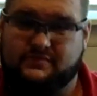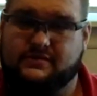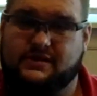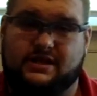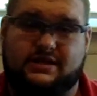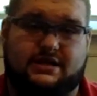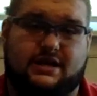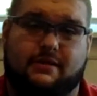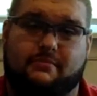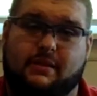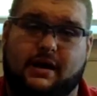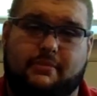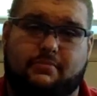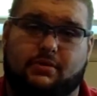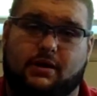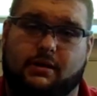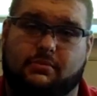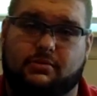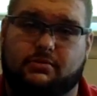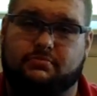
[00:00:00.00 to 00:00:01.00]
that's not my
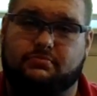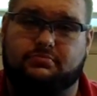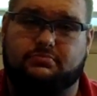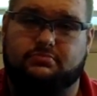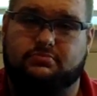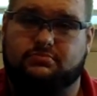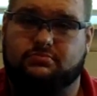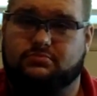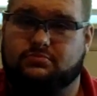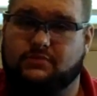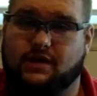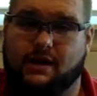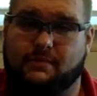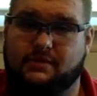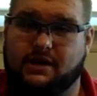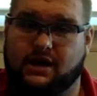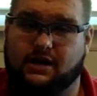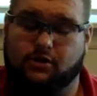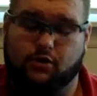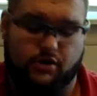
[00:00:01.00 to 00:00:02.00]
problem.
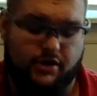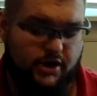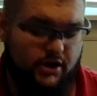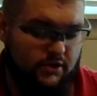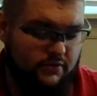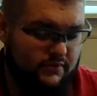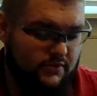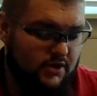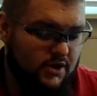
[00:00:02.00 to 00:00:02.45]
I'm not a lawyer.